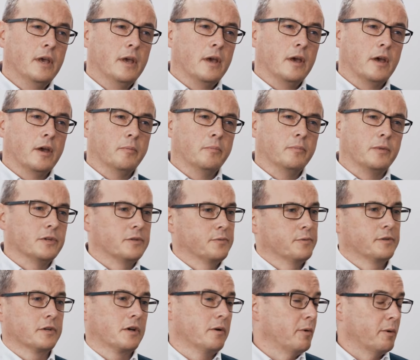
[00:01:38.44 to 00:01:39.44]
because there
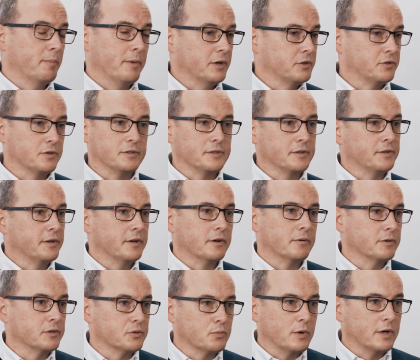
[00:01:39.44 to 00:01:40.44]
was a couple of modules in
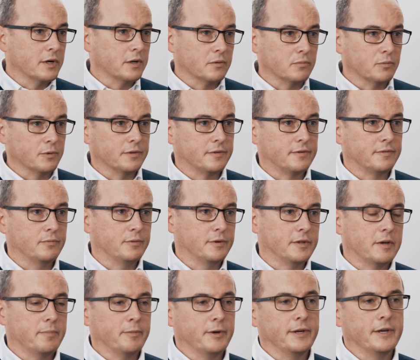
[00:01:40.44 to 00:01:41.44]
there as well with
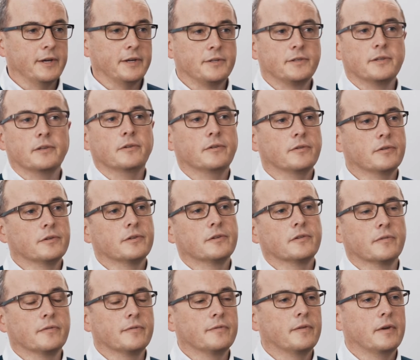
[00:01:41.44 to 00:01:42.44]
MIS and other
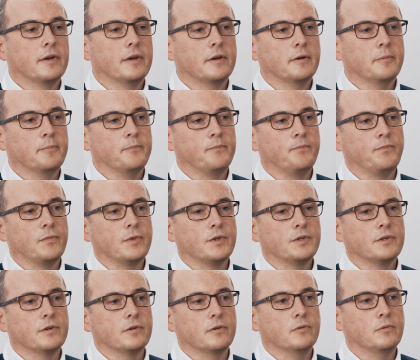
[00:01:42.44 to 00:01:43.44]
stuff.
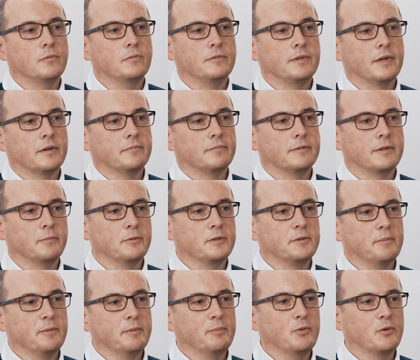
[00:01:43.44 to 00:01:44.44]
So that was
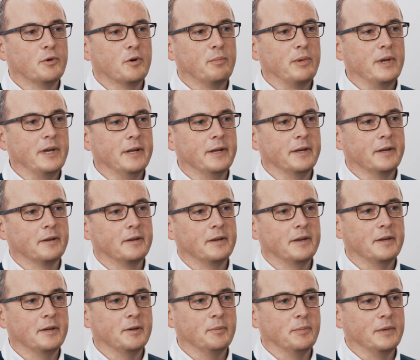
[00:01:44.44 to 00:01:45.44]
a bit more appealing
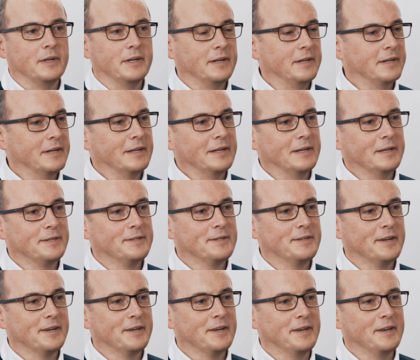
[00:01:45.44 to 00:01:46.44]
and a little less
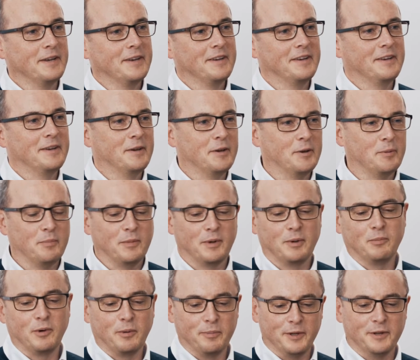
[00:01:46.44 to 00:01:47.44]
techy,
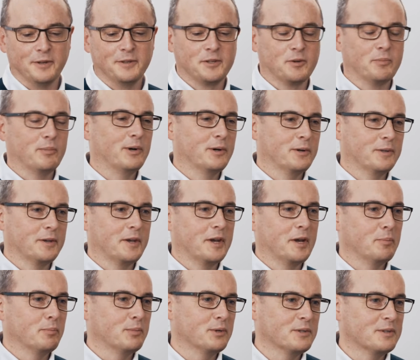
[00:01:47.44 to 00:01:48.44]
probably a nicer part of the
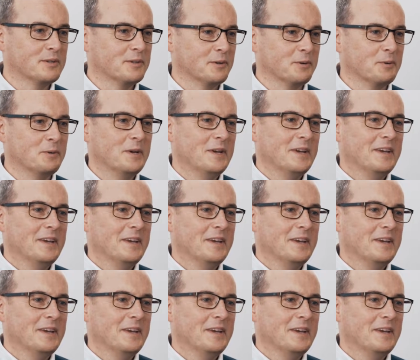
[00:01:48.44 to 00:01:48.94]
campus. So